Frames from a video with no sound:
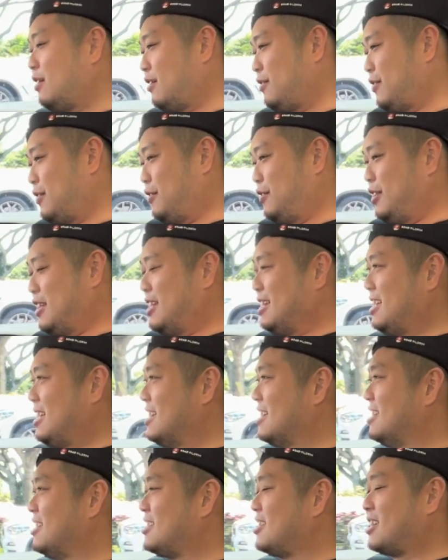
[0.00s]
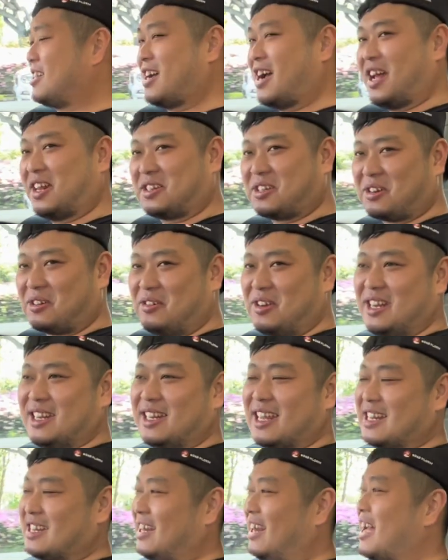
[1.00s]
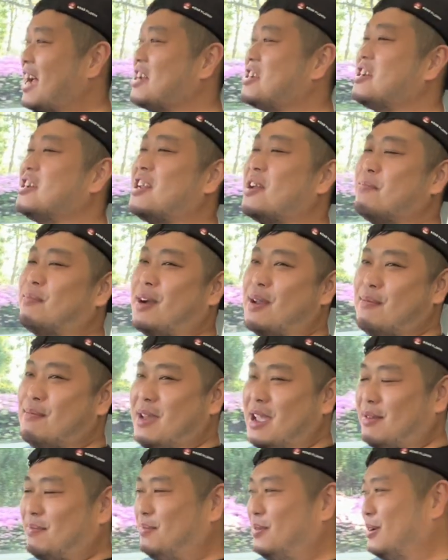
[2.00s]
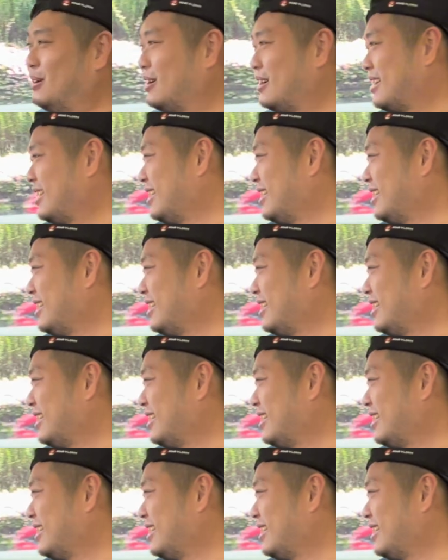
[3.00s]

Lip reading: 15-inch touchscreen that's larger than my MacBook.